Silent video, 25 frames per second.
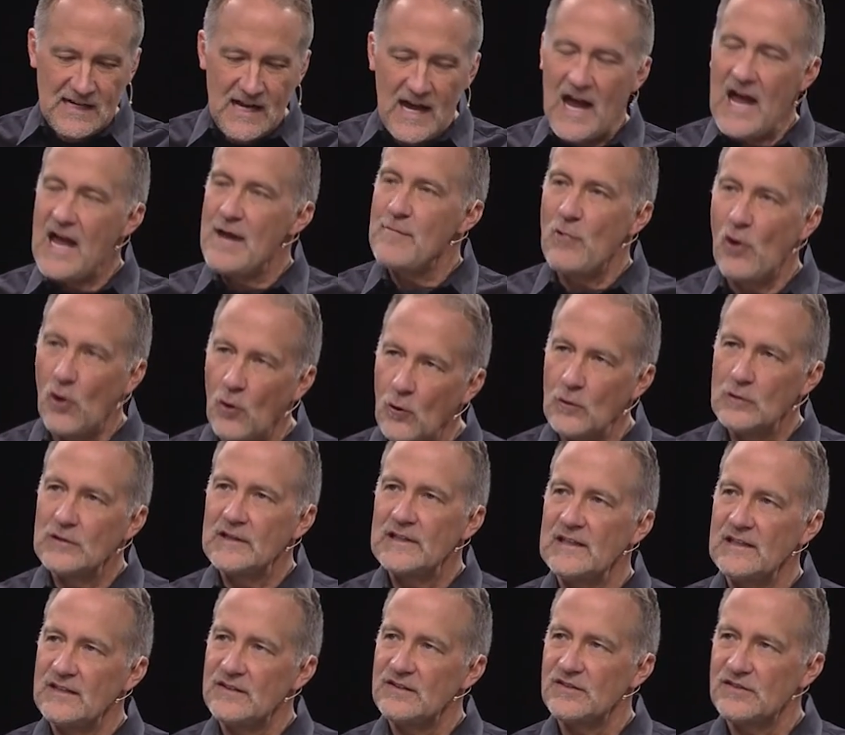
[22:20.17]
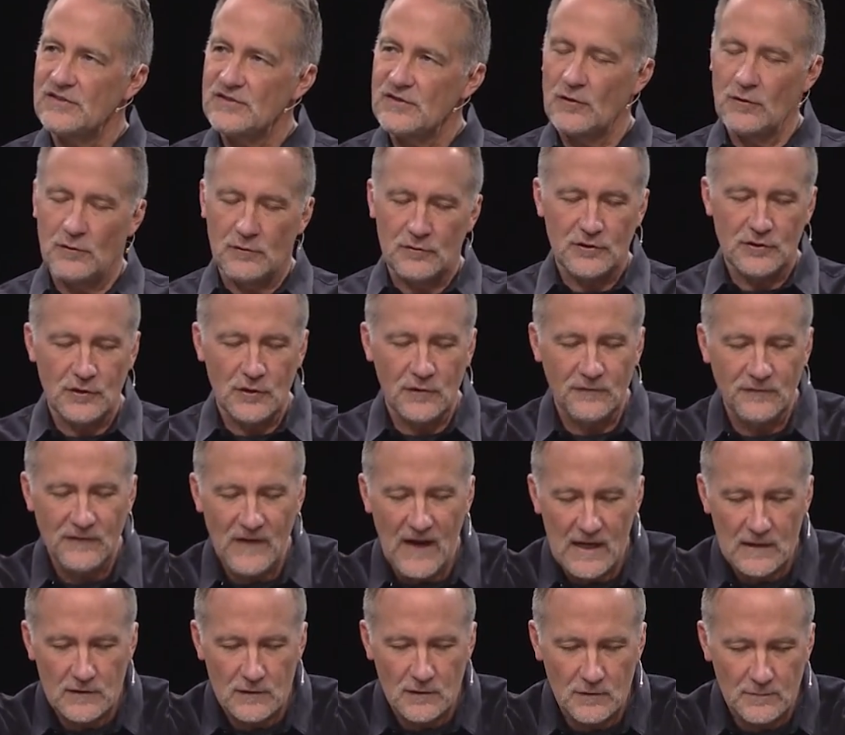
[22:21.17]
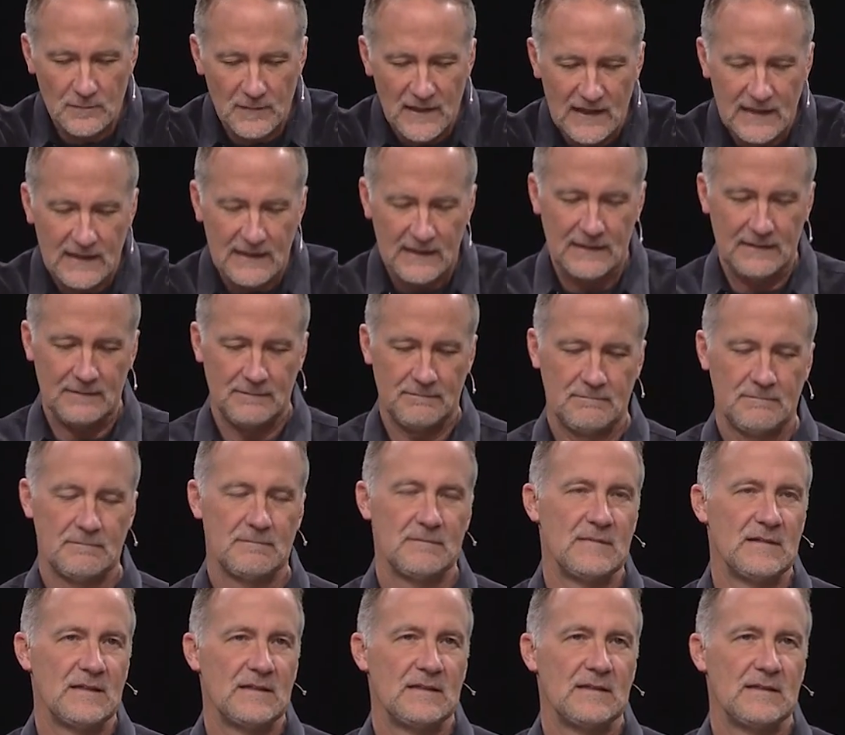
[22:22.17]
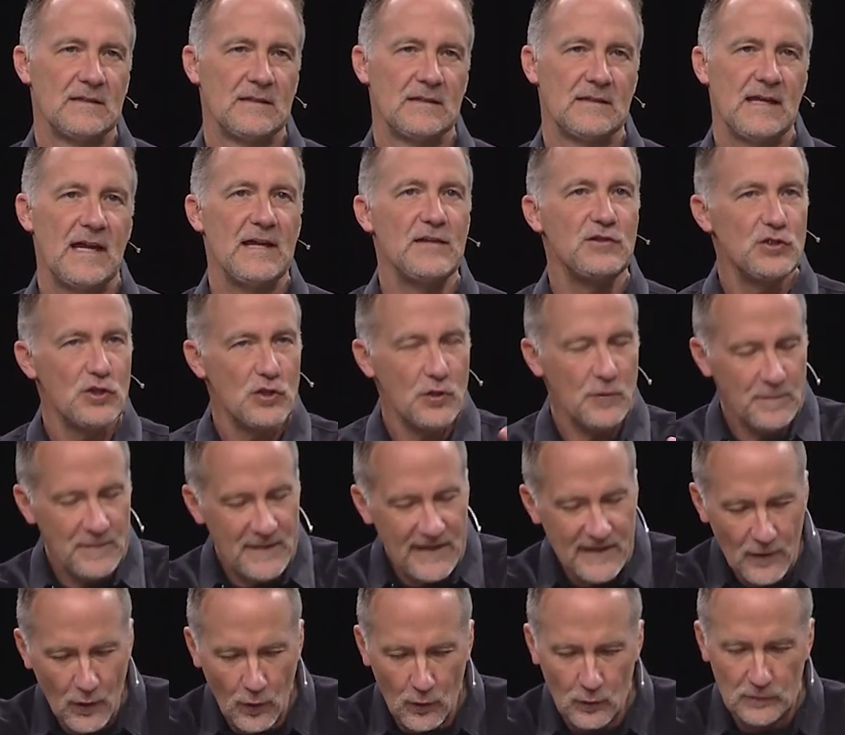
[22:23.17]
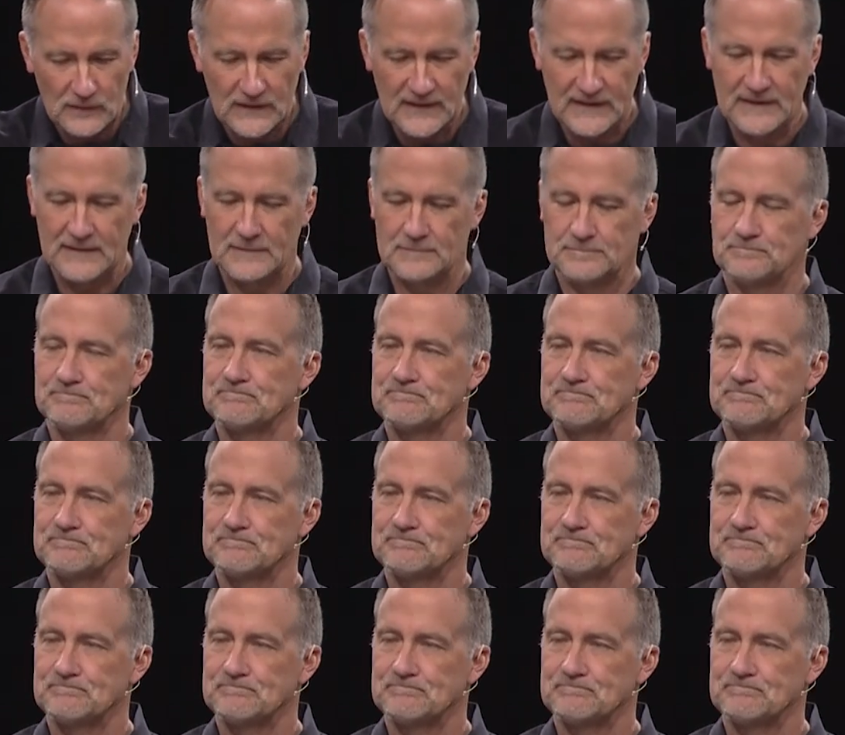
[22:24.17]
I'm holy, so you follow me, and you be holy.